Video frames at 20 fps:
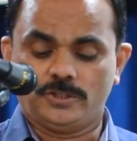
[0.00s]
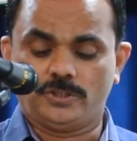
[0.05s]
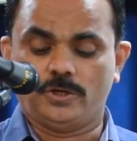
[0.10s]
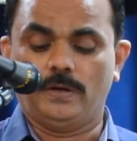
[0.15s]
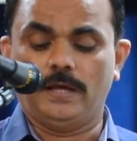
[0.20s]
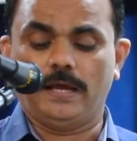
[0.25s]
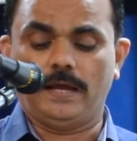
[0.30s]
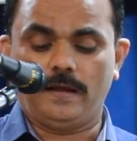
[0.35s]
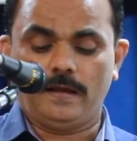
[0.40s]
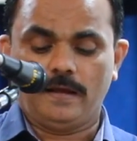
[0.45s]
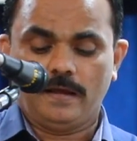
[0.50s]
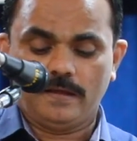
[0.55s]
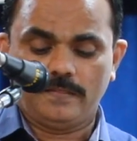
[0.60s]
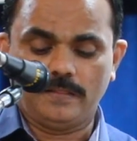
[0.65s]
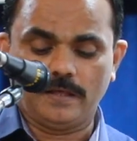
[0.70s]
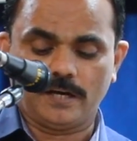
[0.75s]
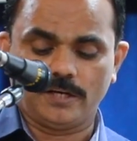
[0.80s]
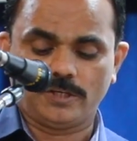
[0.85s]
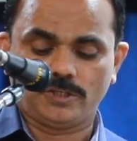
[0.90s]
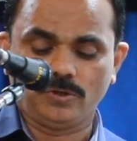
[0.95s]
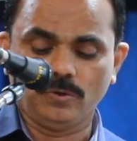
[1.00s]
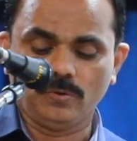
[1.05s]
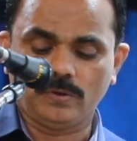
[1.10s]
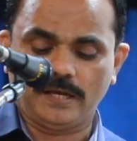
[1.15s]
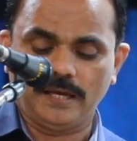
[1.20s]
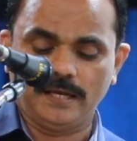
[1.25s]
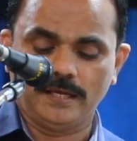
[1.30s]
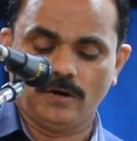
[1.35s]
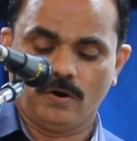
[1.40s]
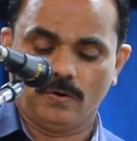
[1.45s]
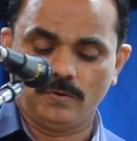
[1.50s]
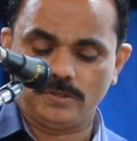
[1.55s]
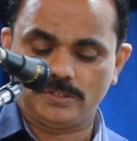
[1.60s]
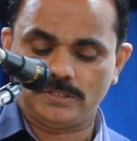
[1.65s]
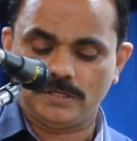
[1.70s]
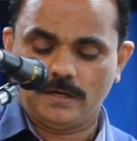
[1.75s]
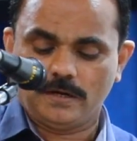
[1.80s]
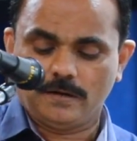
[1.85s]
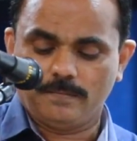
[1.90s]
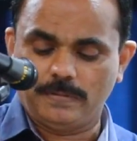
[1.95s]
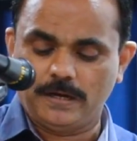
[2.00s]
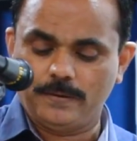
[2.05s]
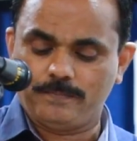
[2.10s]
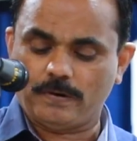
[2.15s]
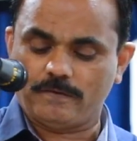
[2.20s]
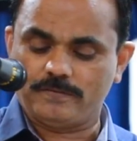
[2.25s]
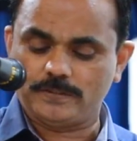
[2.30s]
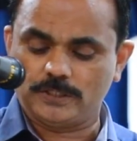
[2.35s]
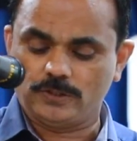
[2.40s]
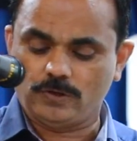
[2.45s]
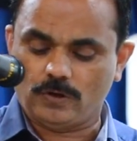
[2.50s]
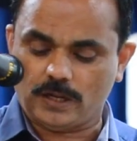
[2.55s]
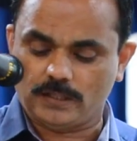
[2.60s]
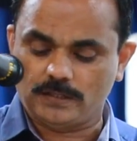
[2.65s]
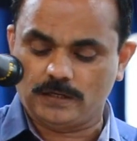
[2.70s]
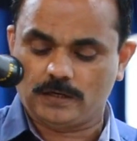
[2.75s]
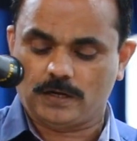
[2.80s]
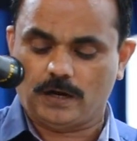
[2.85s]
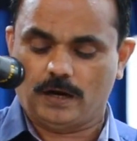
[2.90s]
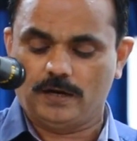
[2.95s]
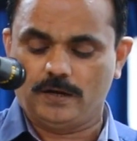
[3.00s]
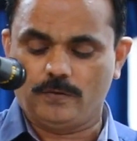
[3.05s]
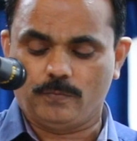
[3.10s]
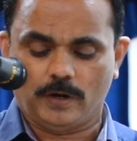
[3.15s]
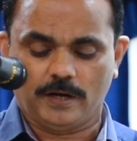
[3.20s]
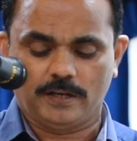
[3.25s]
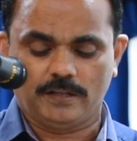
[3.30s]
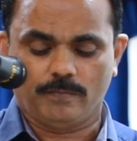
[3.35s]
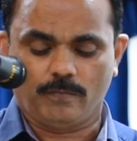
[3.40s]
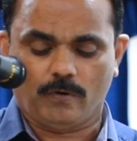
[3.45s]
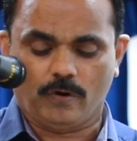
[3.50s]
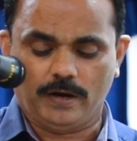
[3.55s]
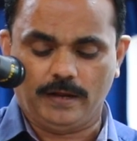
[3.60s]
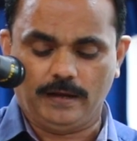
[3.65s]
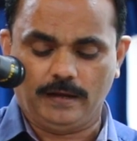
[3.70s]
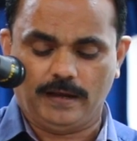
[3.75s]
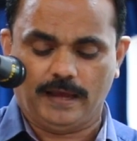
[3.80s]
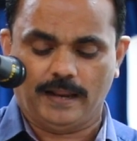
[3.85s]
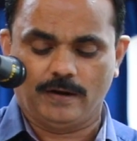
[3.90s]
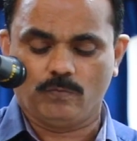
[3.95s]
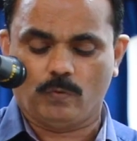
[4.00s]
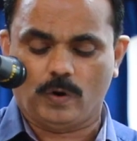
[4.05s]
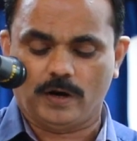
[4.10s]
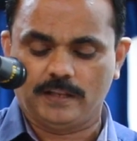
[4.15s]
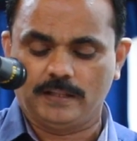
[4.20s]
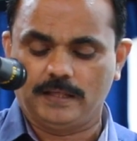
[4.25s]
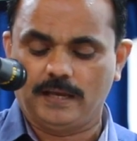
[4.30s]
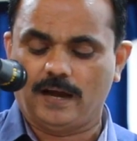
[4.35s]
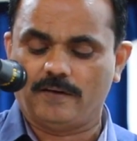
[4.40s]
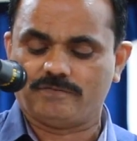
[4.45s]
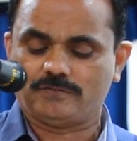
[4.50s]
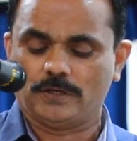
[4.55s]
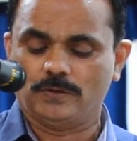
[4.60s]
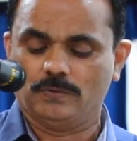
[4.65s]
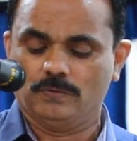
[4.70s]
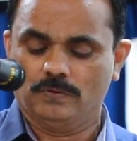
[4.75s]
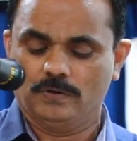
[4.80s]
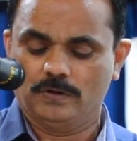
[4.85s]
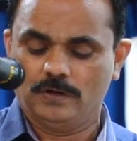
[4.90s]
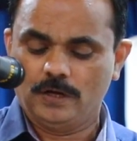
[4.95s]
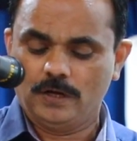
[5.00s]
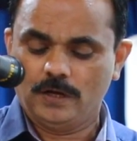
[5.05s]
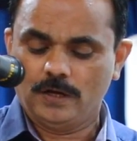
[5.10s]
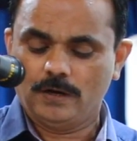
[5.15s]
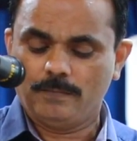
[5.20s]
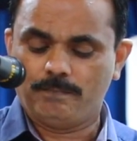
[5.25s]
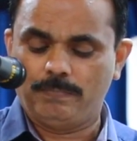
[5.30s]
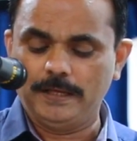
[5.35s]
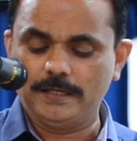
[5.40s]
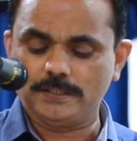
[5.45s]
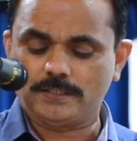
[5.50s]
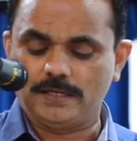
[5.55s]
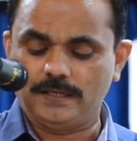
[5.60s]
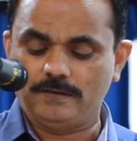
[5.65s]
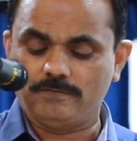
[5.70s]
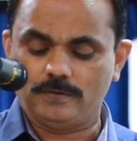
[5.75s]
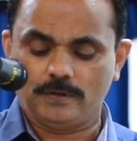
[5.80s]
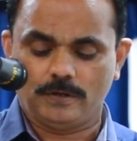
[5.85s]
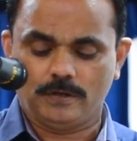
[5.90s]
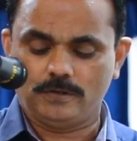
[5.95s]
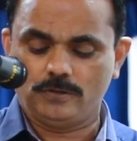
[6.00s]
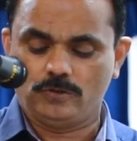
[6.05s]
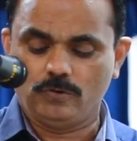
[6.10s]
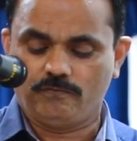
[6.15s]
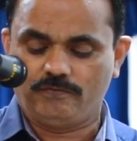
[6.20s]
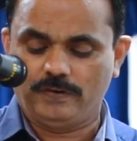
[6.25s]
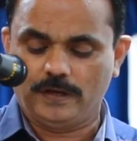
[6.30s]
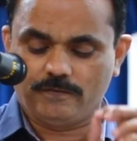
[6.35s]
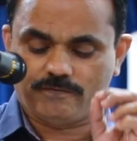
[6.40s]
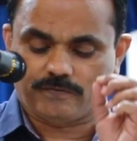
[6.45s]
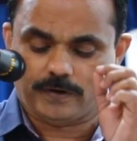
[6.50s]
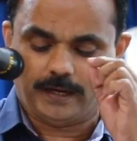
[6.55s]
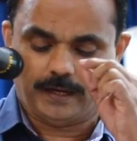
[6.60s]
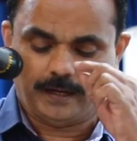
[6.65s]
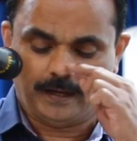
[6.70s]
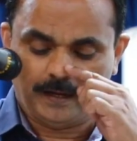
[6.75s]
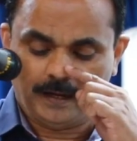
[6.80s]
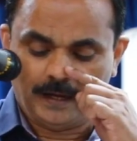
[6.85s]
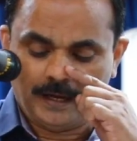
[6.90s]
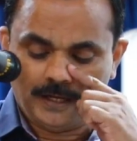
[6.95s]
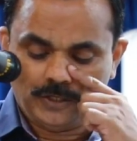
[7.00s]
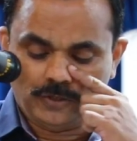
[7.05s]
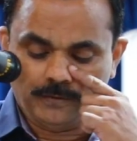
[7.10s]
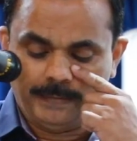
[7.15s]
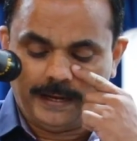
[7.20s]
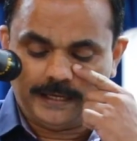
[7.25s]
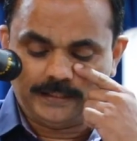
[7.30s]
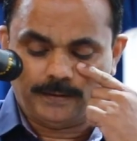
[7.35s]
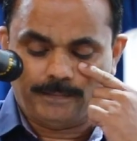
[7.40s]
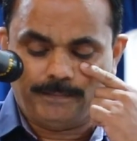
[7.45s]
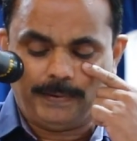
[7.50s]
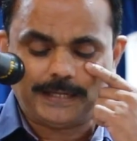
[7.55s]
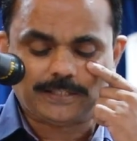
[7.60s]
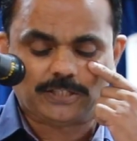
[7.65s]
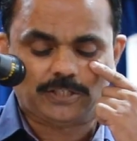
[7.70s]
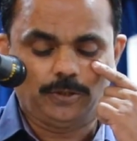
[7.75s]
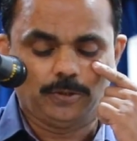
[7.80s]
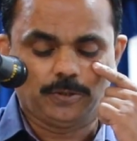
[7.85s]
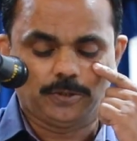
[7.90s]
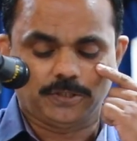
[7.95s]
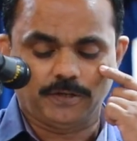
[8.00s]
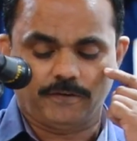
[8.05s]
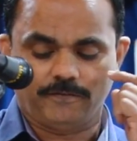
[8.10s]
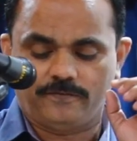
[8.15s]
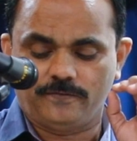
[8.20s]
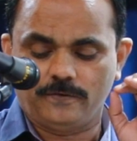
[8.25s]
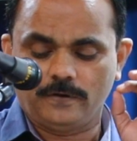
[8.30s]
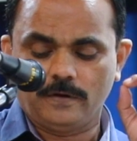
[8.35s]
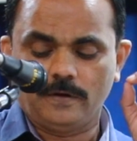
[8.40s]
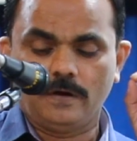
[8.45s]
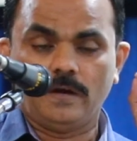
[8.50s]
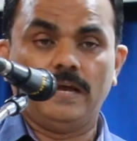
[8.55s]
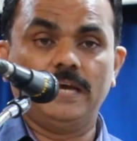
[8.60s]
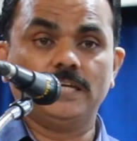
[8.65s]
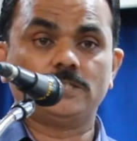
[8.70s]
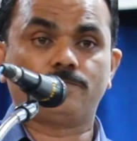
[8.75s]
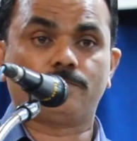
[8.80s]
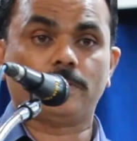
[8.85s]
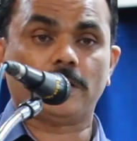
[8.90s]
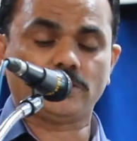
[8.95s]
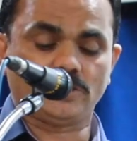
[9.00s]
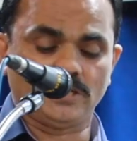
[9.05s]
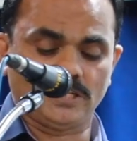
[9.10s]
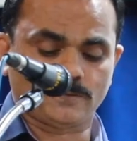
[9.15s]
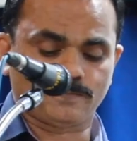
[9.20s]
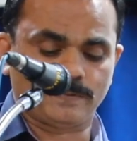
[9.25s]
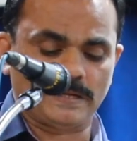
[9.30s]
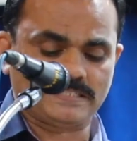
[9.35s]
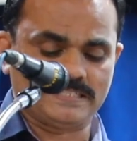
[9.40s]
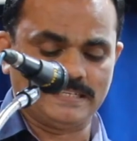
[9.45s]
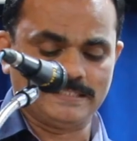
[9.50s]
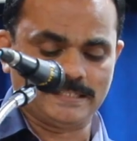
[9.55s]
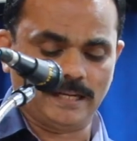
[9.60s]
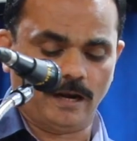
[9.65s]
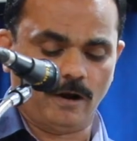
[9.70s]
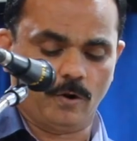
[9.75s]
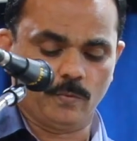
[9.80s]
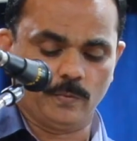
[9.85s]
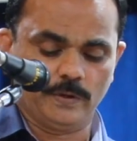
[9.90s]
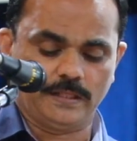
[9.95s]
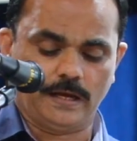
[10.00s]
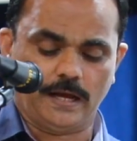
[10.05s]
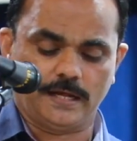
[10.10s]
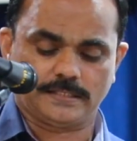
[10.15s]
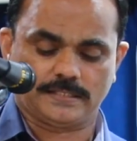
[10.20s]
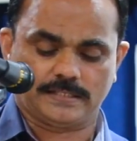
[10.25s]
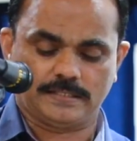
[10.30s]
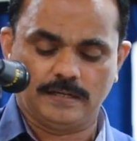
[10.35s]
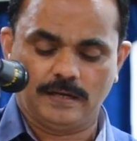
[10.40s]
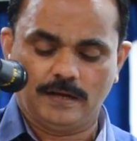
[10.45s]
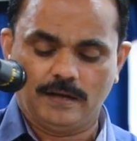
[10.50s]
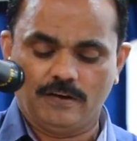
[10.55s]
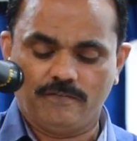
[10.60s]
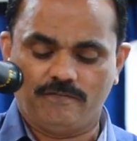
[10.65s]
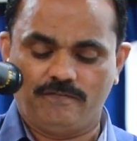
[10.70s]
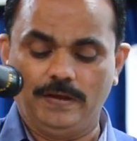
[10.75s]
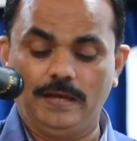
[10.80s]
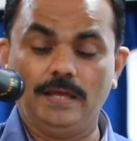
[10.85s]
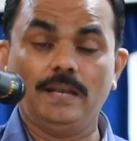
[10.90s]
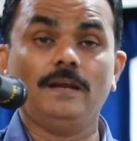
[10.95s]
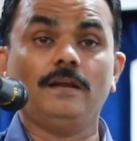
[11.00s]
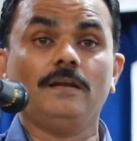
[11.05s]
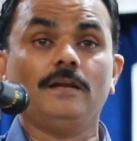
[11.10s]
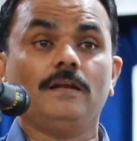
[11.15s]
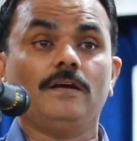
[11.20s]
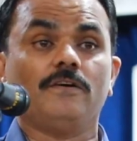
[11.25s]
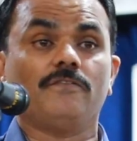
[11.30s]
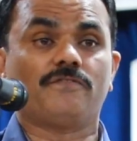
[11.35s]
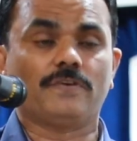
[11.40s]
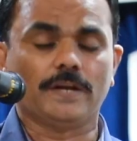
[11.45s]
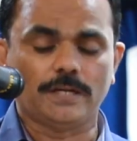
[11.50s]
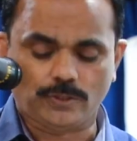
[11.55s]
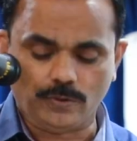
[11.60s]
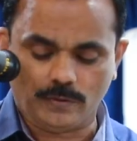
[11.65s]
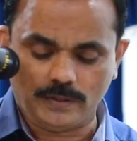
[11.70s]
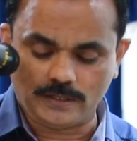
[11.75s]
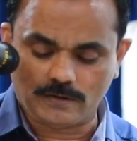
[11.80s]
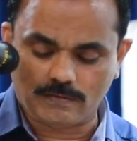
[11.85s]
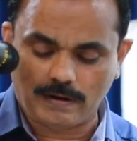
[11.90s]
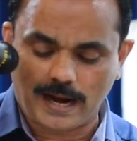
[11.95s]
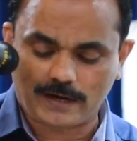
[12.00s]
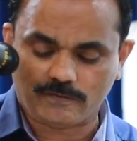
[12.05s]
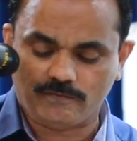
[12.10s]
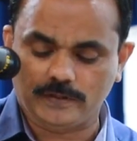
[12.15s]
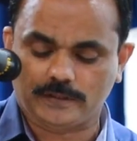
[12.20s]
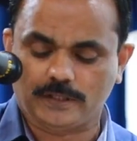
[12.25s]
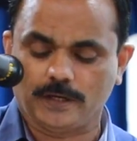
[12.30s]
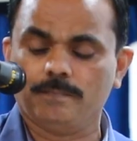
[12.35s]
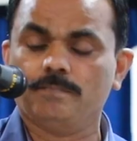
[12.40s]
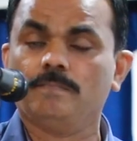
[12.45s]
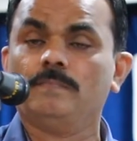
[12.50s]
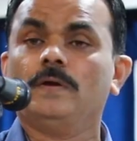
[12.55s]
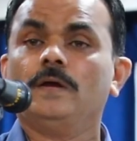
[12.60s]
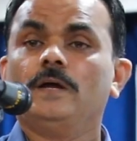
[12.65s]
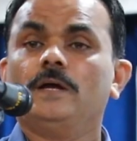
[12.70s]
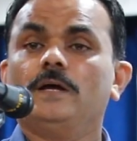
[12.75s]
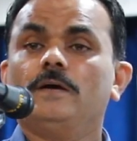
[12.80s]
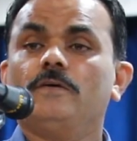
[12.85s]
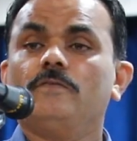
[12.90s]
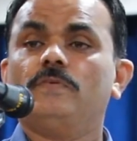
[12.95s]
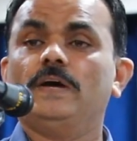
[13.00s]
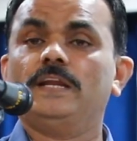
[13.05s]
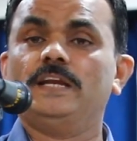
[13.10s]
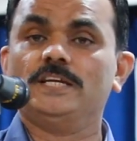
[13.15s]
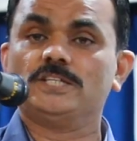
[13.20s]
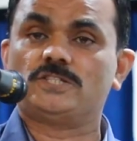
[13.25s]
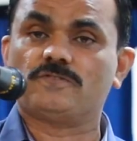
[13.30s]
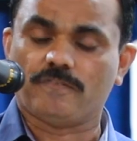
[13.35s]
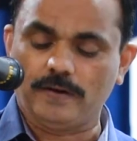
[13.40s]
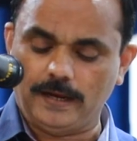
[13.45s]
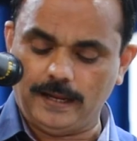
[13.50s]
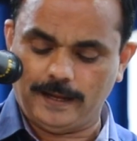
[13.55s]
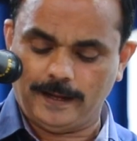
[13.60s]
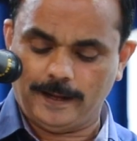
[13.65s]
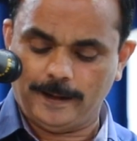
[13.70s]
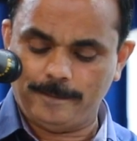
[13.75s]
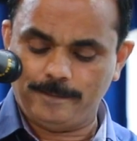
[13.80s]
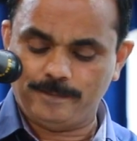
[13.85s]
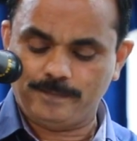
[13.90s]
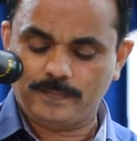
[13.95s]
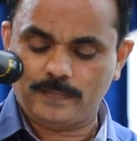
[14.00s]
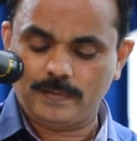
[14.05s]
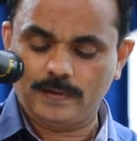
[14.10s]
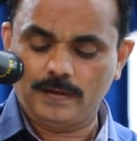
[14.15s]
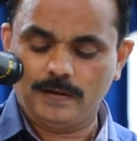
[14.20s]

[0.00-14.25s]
Today, there are 2 keynotes by Professor Jonathan Culler, one in the morning and one in the afternoon. Please do feel free to make the best use of his precious presence along with us. Feel free to interact with him when he's free,